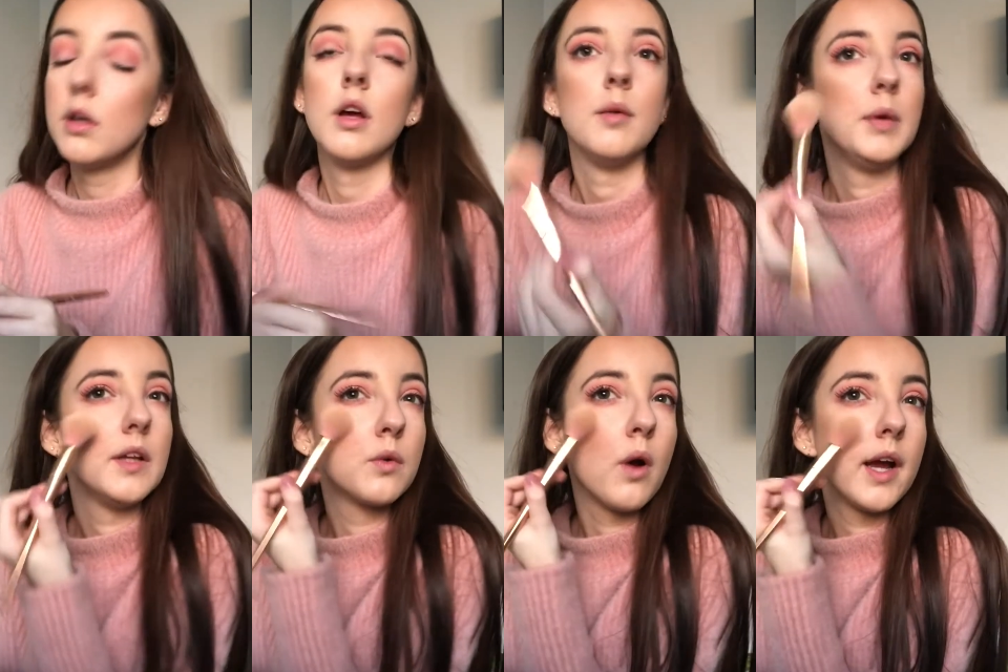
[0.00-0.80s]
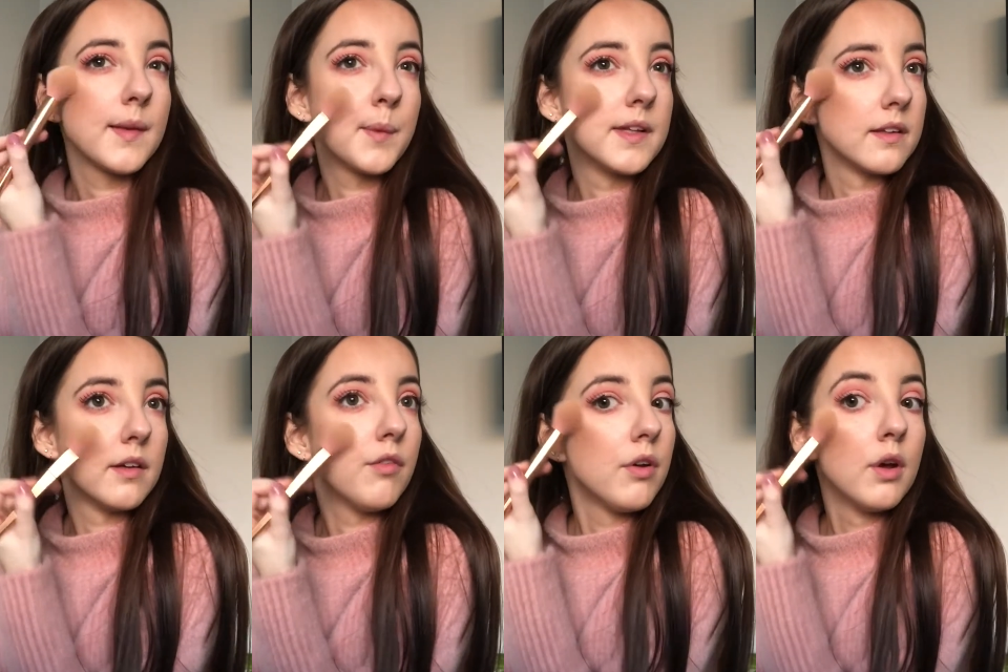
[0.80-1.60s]
I mean, it's quite
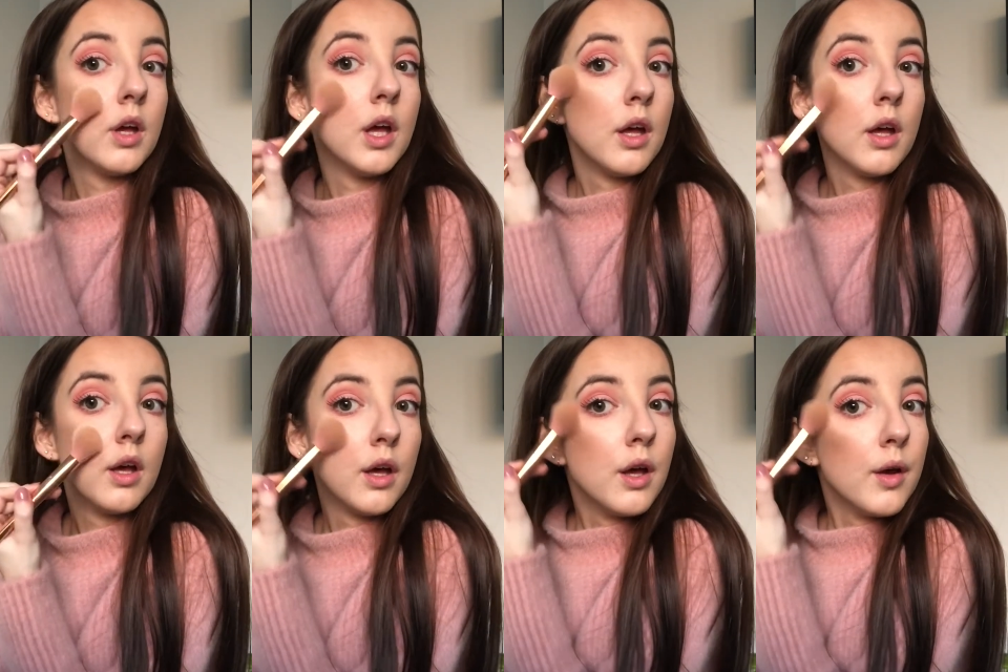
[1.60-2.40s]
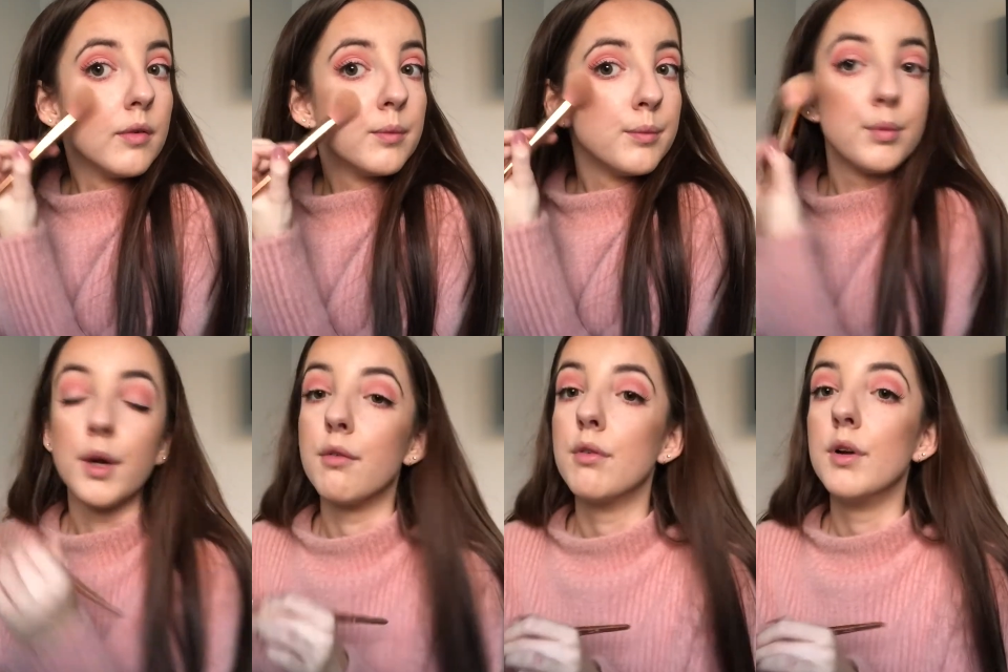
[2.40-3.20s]
expensive, but
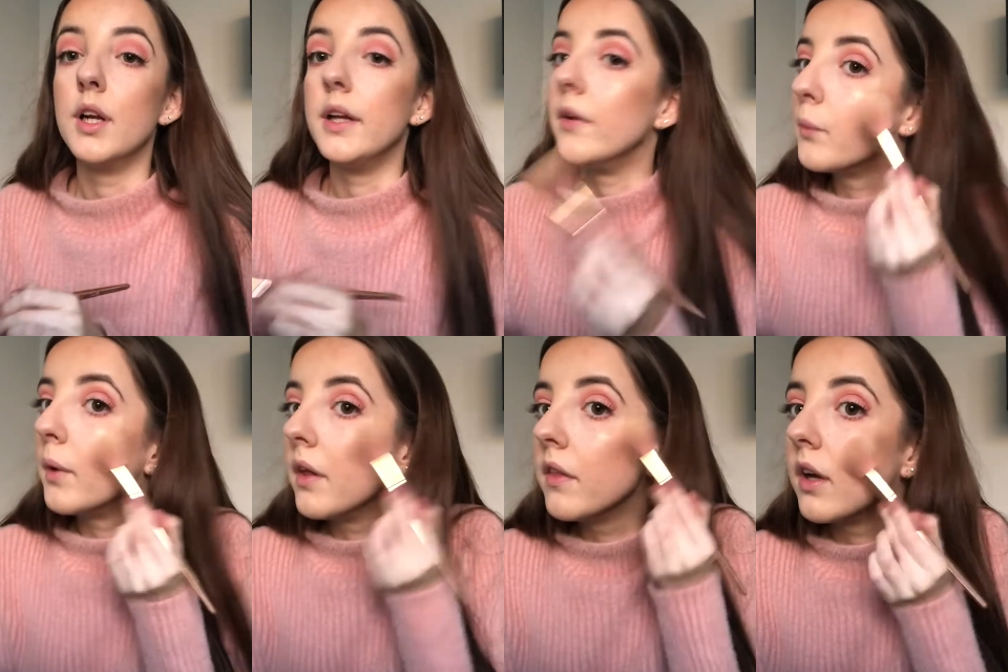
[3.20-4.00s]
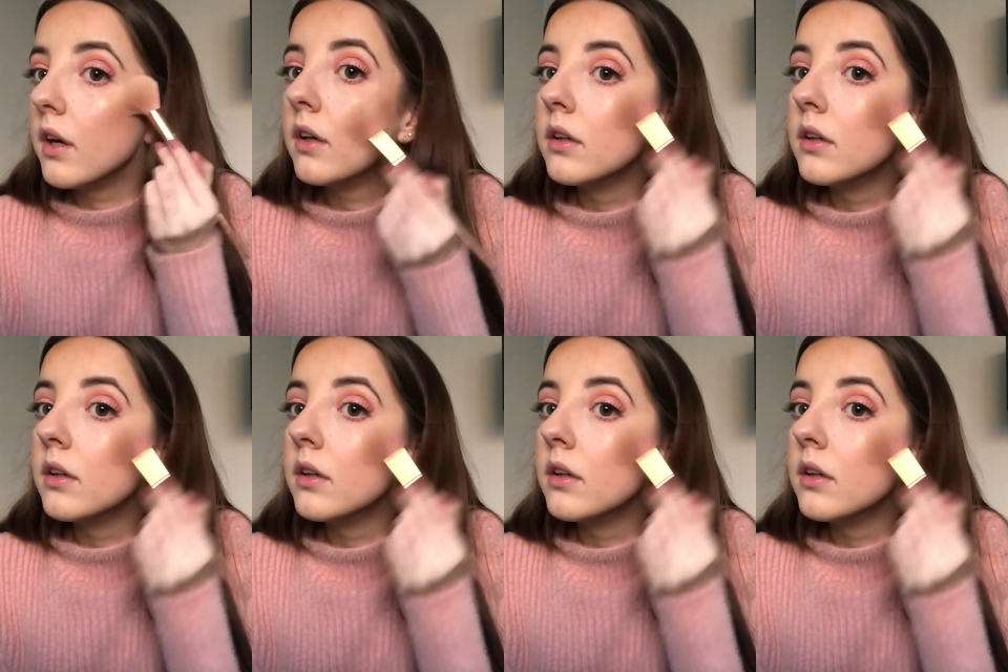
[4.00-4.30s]
it really is worth it.